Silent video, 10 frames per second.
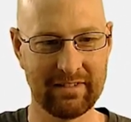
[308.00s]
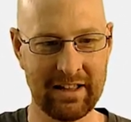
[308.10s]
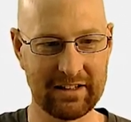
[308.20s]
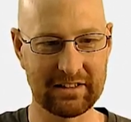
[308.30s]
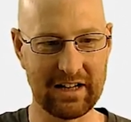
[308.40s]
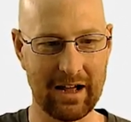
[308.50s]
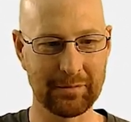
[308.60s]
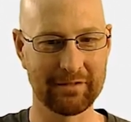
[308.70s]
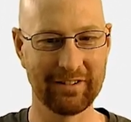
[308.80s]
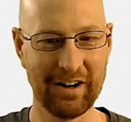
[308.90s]
And then it
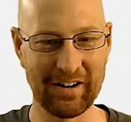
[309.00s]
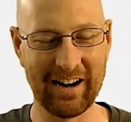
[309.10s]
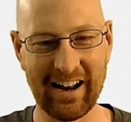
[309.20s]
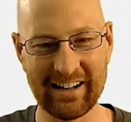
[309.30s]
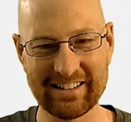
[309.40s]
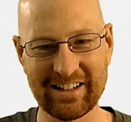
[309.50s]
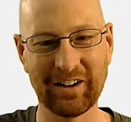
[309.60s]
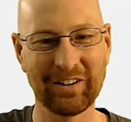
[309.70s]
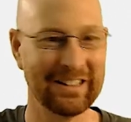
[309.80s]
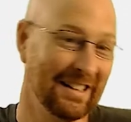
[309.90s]
stops, right?
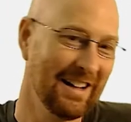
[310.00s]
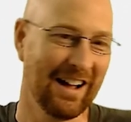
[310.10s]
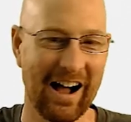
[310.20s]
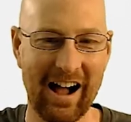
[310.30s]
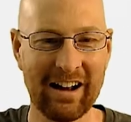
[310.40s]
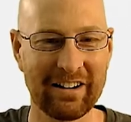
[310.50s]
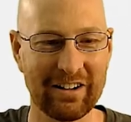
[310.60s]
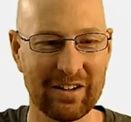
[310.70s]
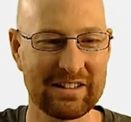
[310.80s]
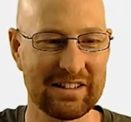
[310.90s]
So I don't
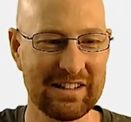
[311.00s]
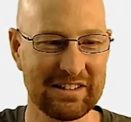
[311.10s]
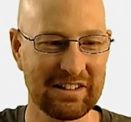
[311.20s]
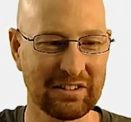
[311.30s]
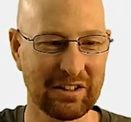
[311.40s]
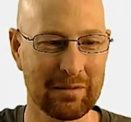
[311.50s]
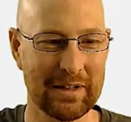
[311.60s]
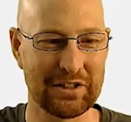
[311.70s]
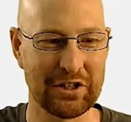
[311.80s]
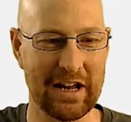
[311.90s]
know. This is a little
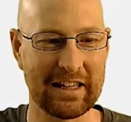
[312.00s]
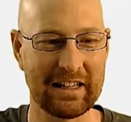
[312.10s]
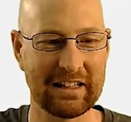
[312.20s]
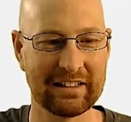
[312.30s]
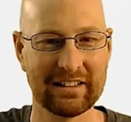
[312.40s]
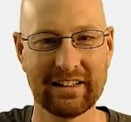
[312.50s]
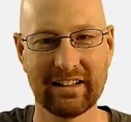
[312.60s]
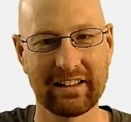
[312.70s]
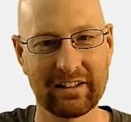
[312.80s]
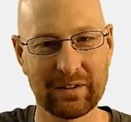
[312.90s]
bit janky.
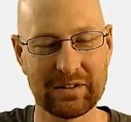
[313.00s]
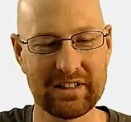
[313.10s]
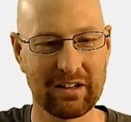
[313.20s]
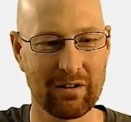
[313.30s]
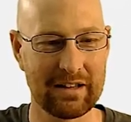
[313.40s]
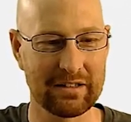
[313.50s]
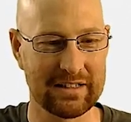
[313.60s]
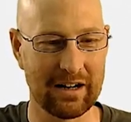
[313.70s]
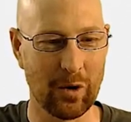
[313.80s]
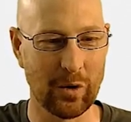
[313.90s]
You know, it's not great.
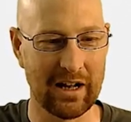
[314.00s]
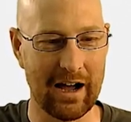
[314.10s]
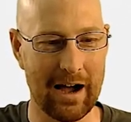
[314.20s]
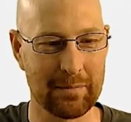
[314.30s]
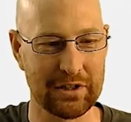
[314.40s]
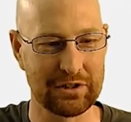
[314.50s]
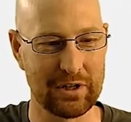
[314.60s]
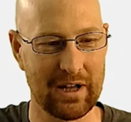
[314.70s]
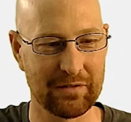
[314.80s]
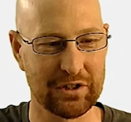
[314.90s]
There's not a whole lot of options.
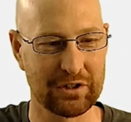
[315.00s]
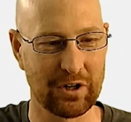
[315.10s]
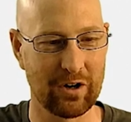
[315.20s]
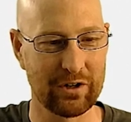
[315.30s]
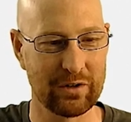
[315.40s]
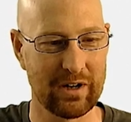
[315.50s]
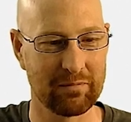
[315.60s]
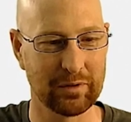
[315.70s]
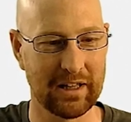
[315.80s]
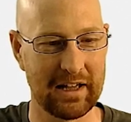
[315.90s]
You have start, you
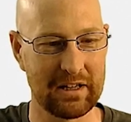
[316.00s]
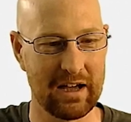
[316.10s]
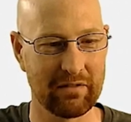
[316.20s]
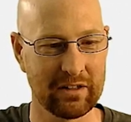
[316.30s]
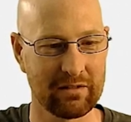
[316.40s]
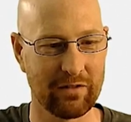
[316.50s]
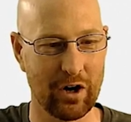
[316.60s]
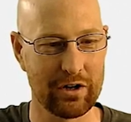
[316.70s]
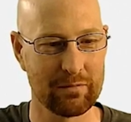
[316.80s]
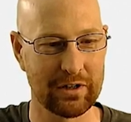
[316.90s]
have play, you have a little
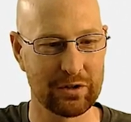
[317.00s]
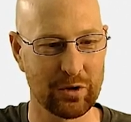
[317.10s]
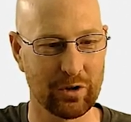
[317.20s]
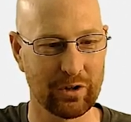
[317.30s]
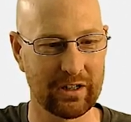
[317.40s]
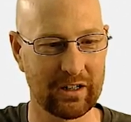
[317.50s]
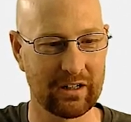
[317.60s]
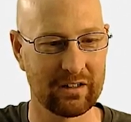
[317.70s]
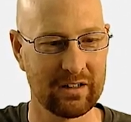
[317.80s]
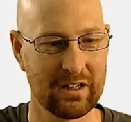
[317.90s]
volume control
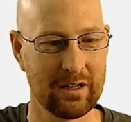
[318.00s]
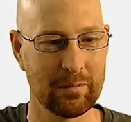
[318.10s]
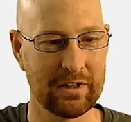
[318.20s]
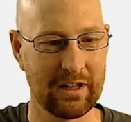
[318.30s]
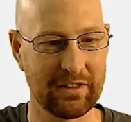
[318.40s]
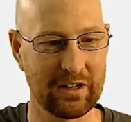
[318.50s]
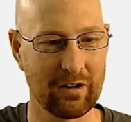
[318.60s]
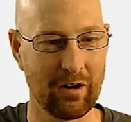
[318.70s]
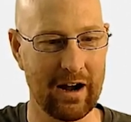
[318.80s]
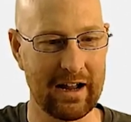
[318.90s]
here, but
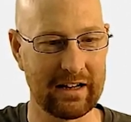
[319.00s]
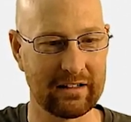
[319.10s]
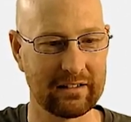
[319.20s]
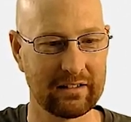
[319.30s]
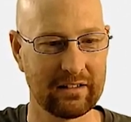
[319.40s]
nothing great.